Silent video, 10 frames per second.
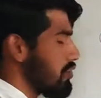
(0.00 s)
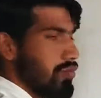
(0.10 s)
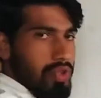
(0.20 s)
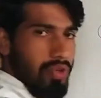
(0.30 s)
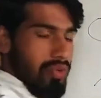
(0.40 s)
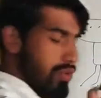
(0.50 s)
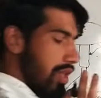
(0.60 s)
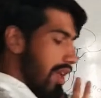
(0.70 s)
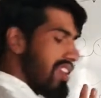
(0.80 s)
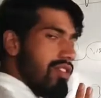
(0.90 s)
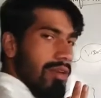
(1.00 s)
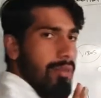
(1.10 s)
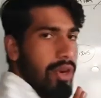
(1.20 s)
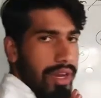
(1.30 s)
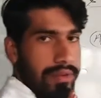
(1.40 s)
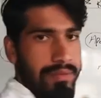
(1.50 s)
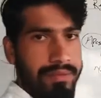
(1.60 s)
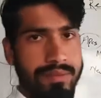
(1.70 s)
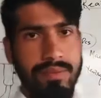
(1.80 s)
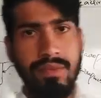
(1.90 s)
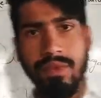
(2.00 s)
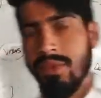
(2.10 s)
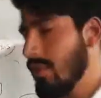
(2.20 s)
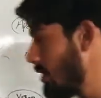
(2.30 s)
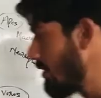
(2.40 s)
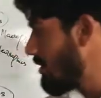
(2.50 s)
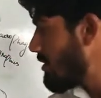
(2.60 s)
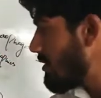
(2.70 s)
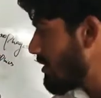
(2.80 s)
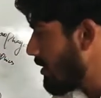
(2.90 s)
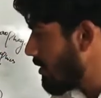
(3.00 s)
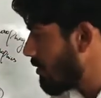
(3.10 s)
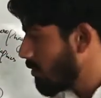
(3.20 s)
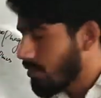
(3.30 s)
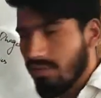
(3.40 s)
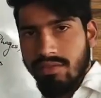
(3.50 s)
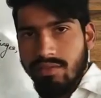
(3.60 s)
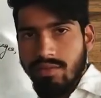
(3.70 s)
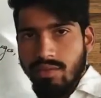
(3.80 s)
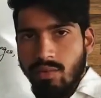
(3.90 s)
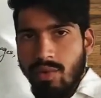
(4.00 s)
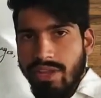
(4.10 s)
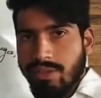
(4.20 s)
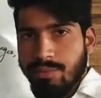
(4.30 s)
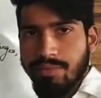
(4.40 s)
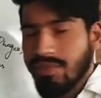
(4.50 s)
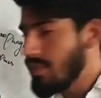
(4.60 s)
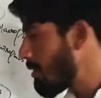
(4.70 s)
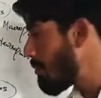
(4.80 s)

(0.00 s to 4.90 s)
2 shows to the rest of the body. This is the virus, this is the